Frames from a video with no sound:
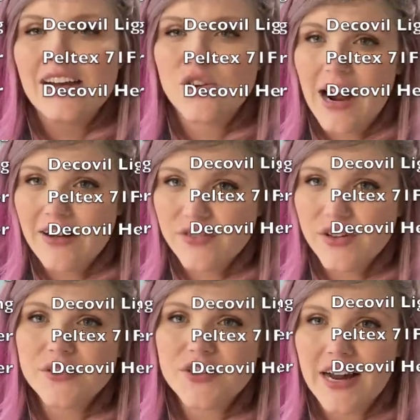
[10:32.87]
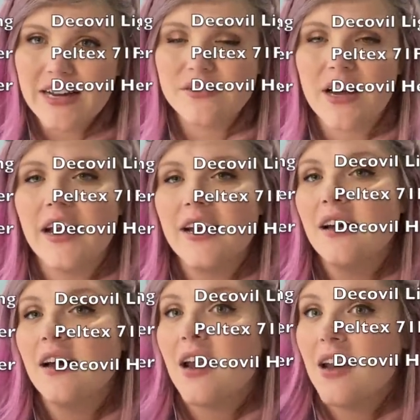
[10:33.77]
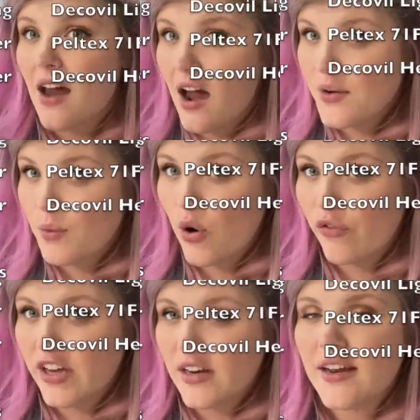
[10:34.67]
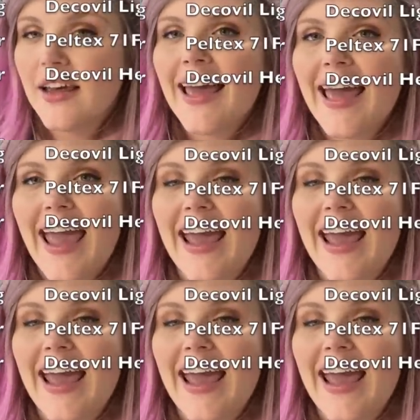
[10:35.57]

Craft Fuse or 809, non-woven.